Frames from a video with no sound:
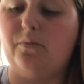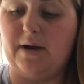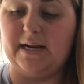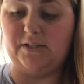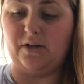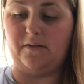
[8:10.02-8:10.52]
when
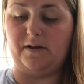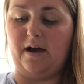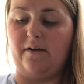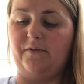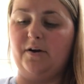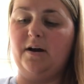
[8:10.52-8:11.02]
I saw the
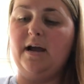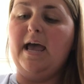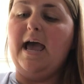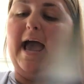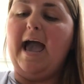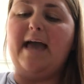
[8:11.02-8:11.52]
cover.
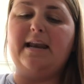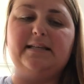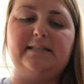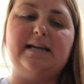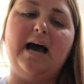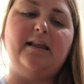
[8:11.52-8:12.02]
And
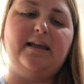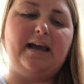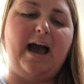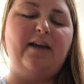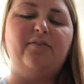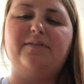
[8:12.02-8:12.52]
it's not
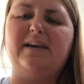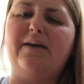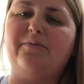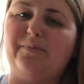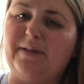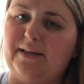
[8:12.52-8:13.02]
I don't think I
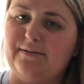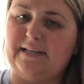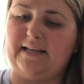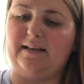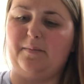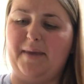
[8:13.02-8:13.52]
would really use it
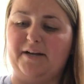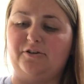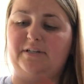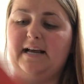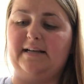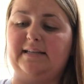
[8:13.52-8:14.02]
like a mentor
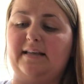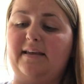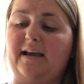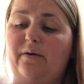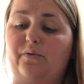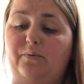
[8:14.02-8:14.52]
text. I
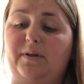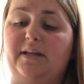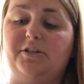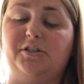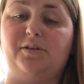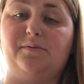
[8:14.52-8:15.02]
think I would really
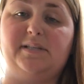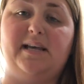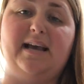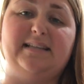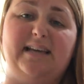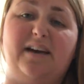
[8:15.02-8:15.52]
just use it
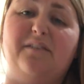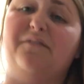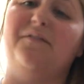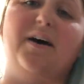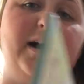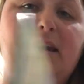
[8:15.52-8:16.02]
as a
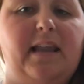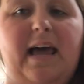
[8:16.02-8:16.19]
fun,